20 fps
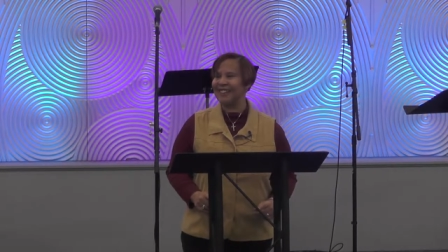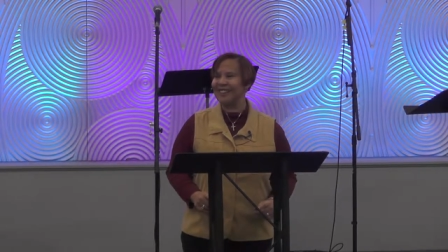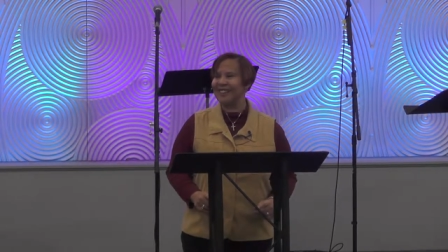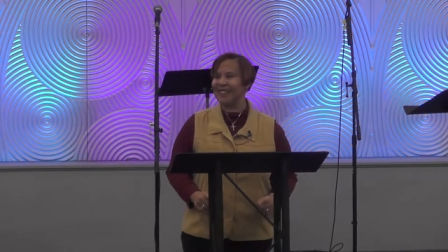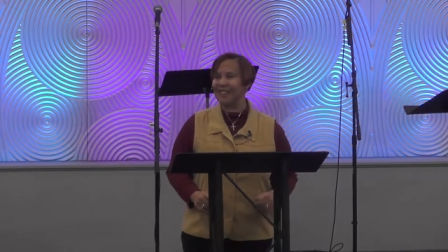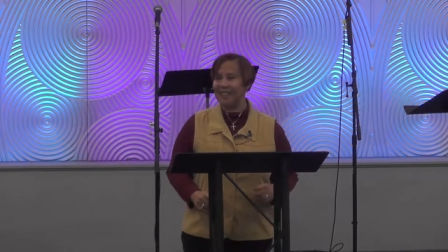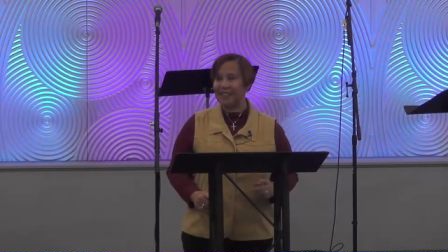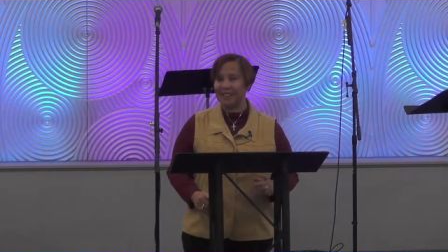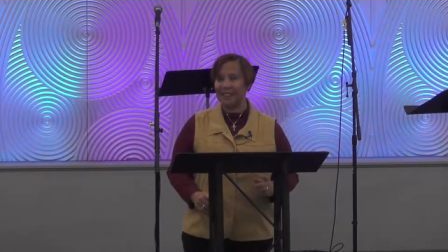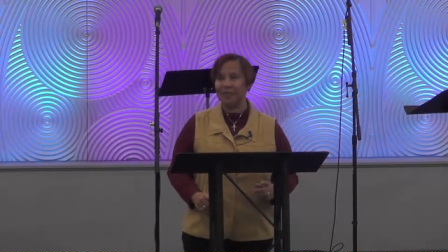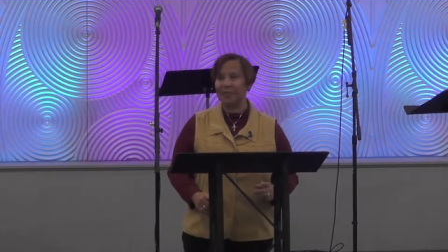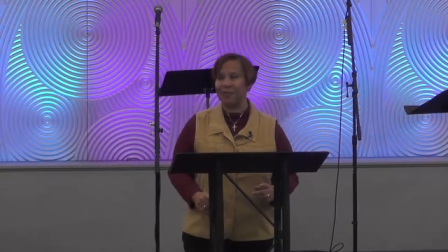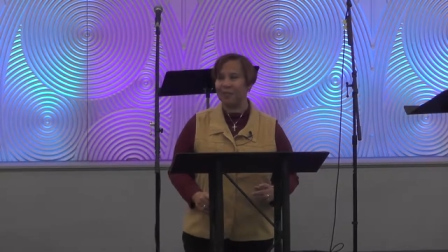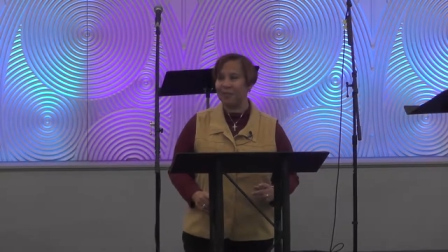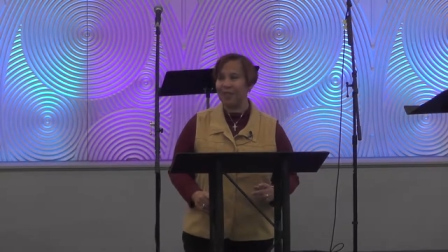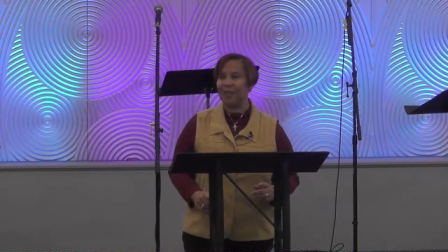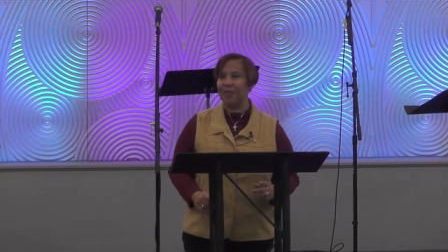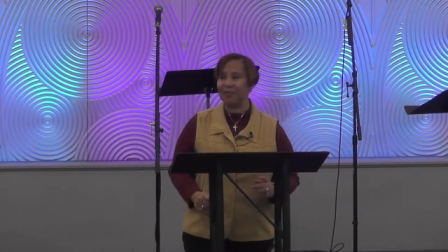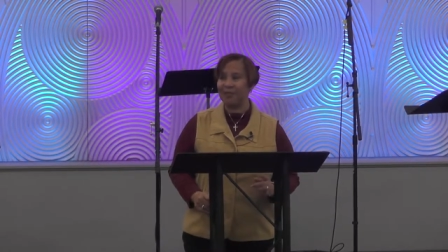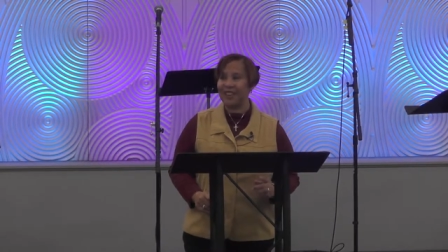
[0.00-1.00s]
You got to get a
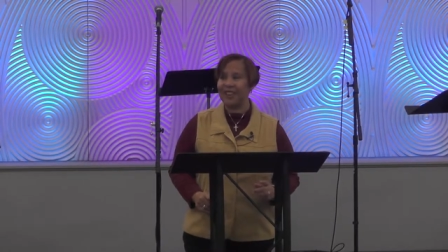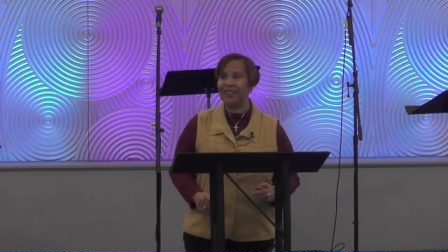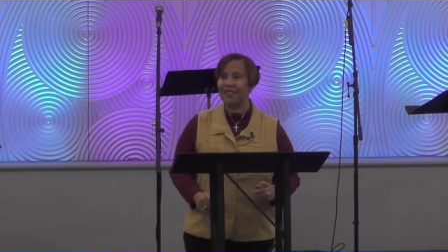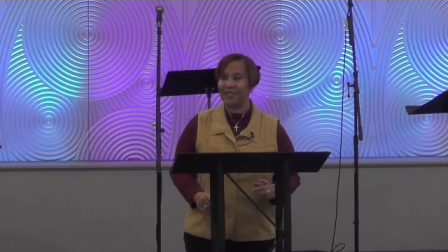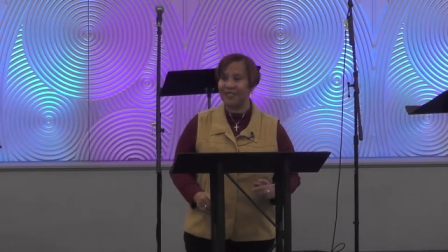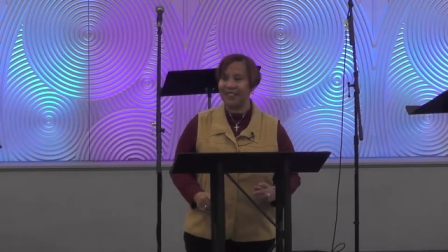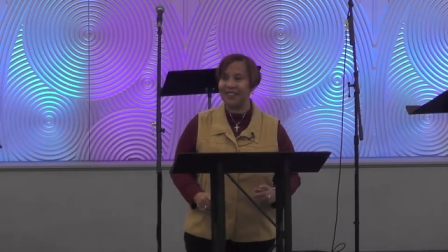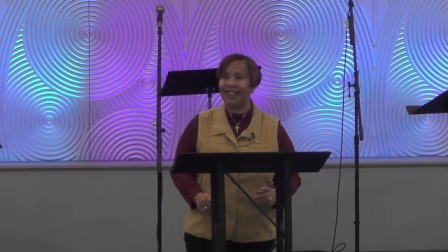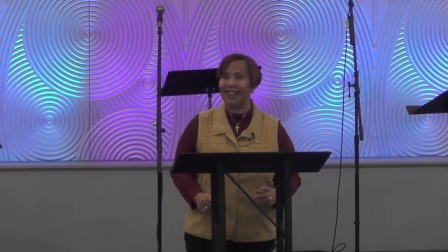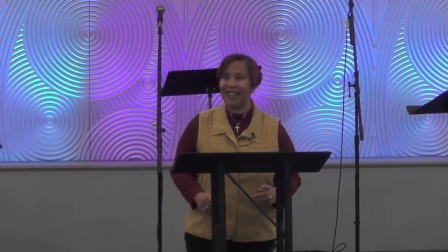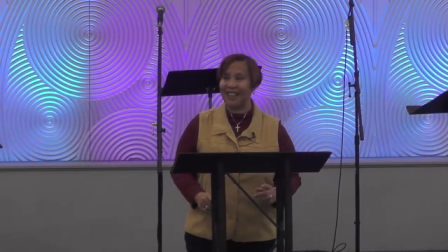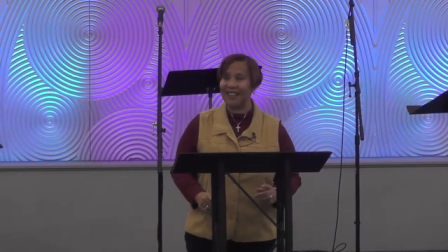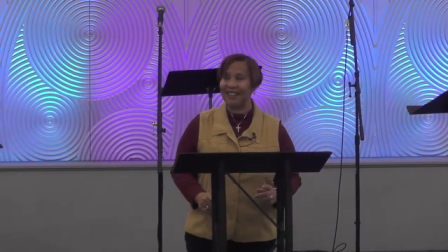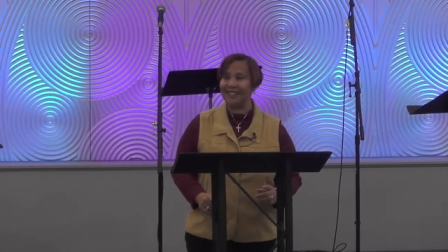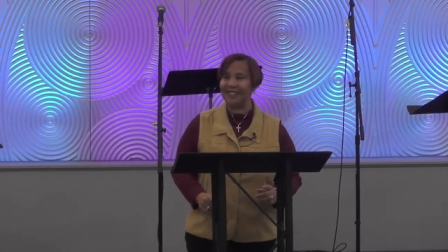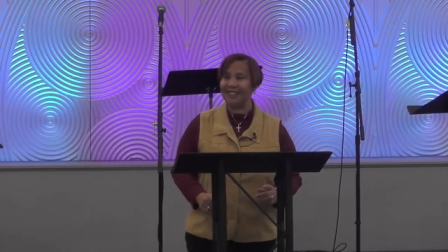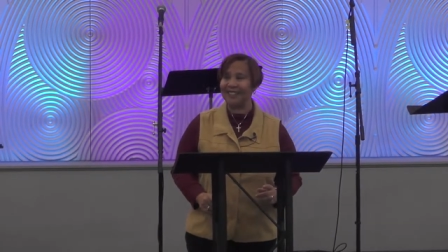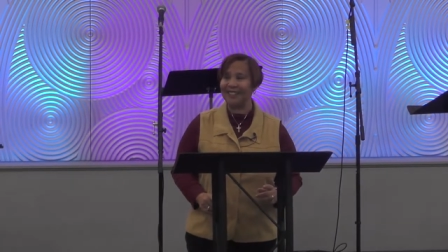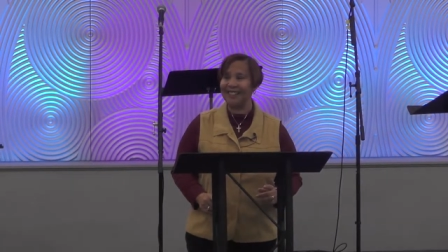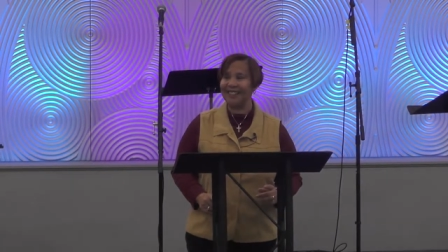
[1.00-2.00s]
revelation of that.
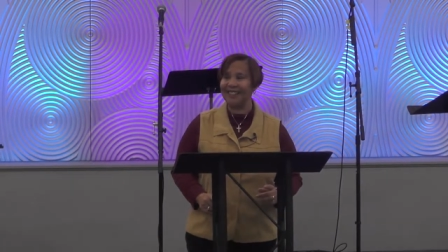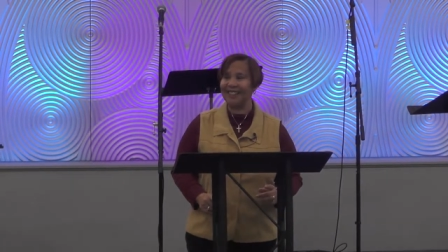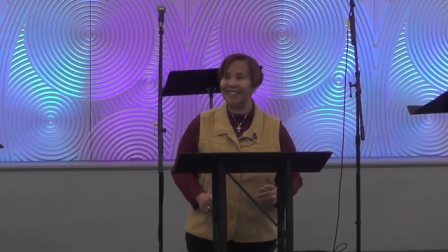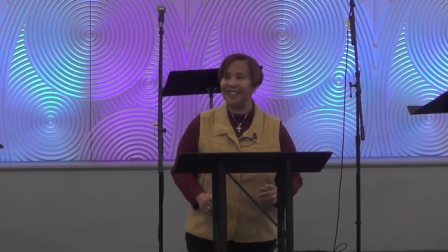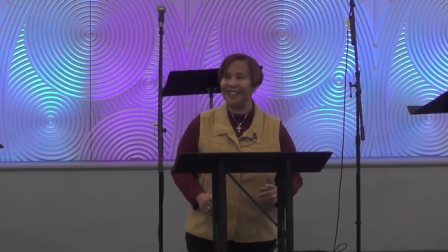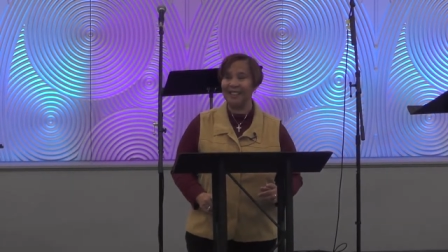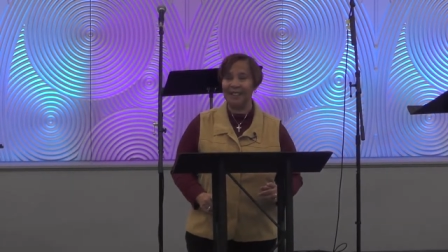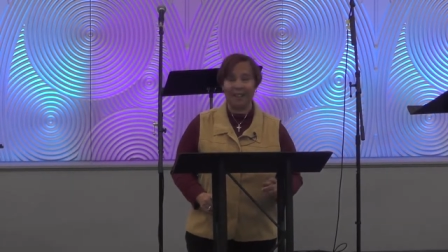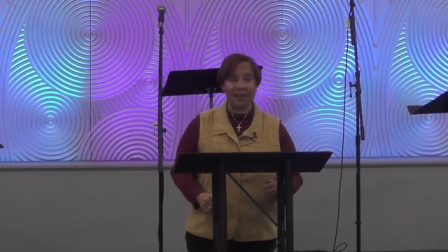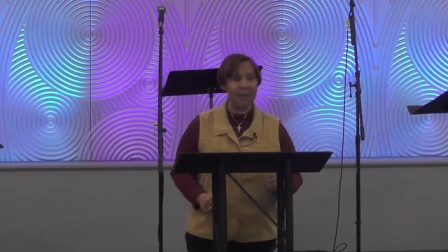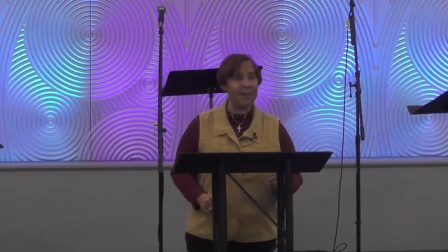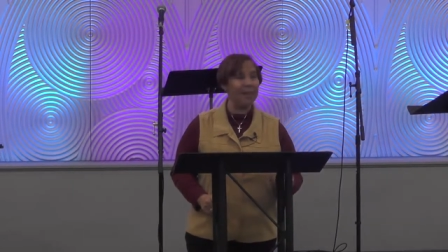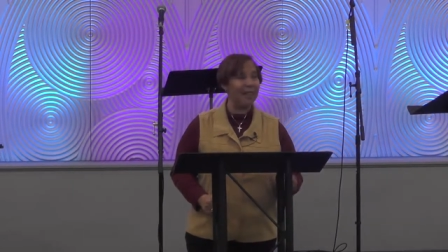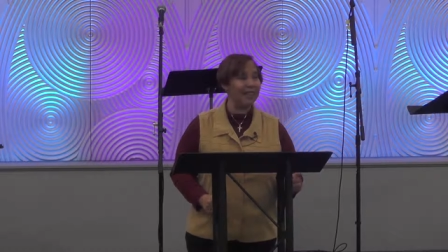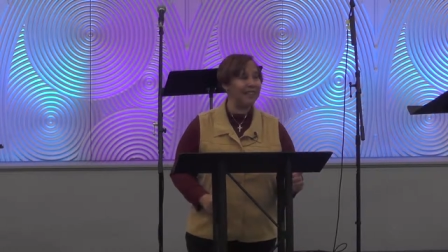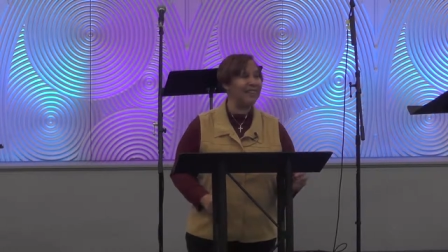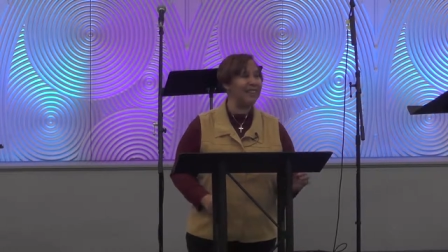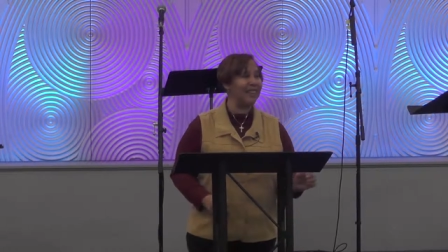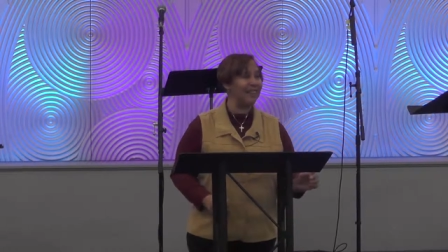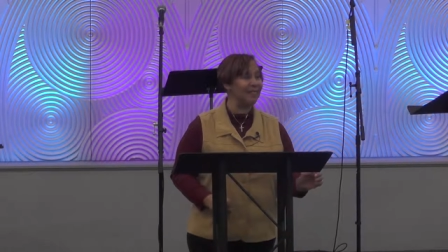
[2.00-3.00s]
You got to
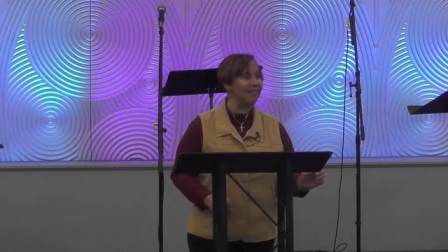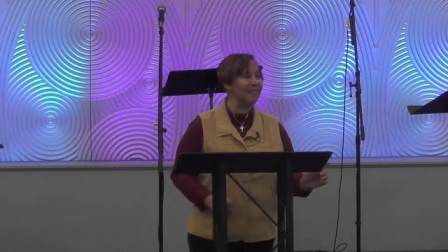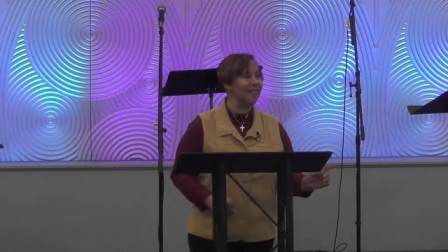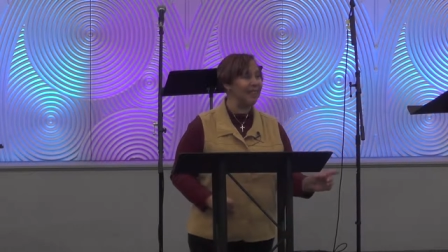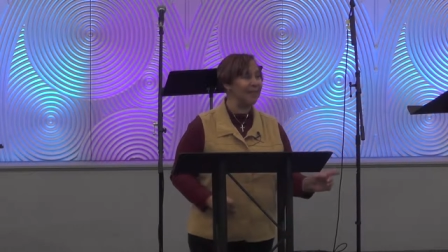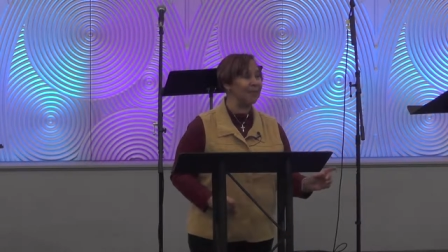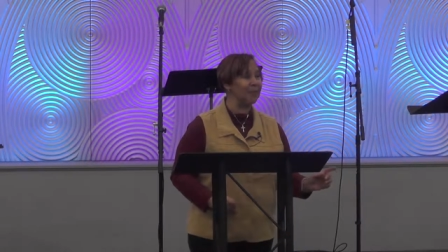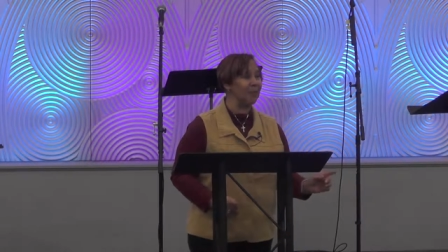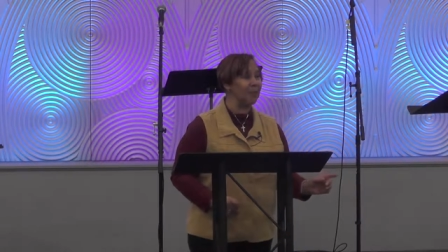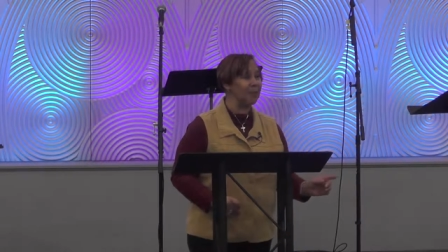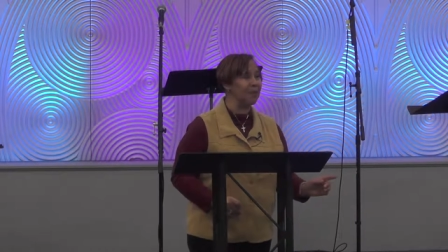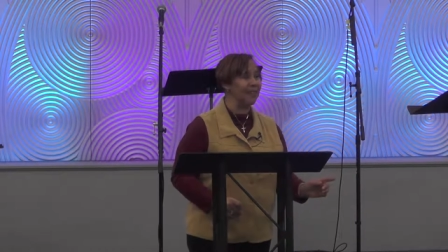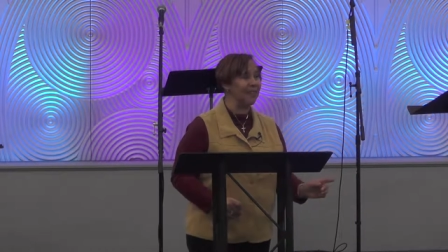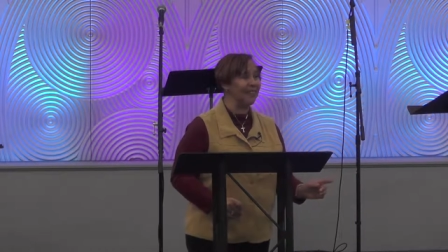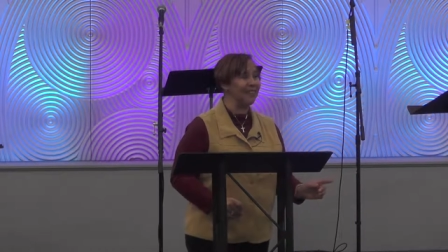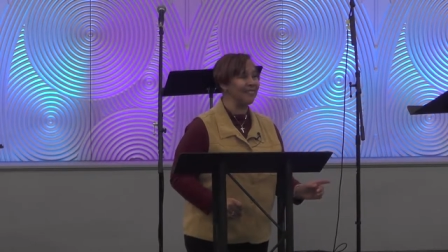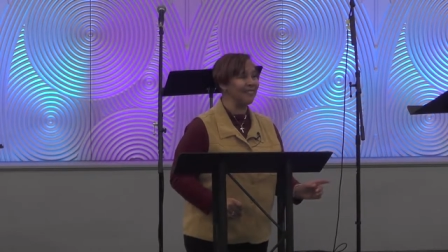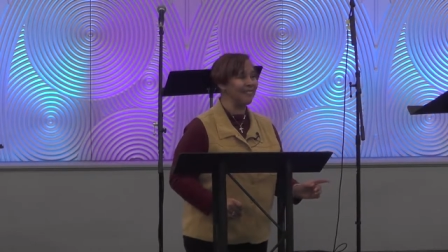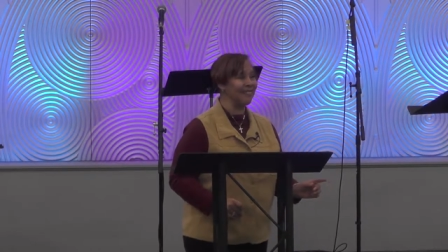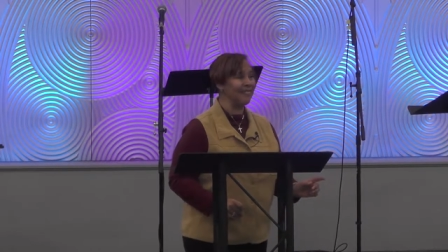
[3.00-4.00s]
meditate on that for a
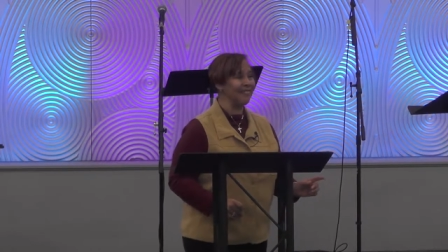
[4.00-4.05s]
minute.